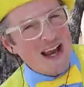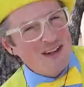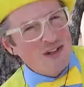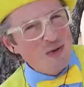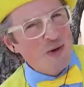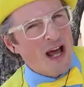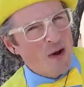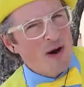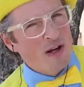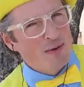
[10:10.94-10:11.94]
I do when
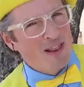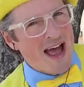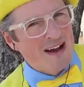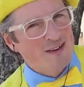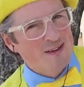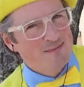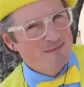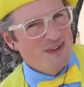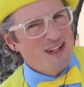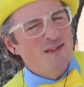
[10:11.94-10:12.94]
I want to relax
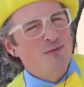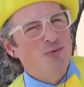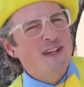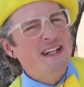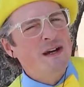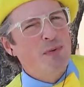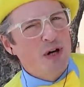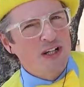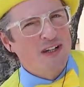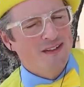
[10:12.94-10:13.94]
is read a book.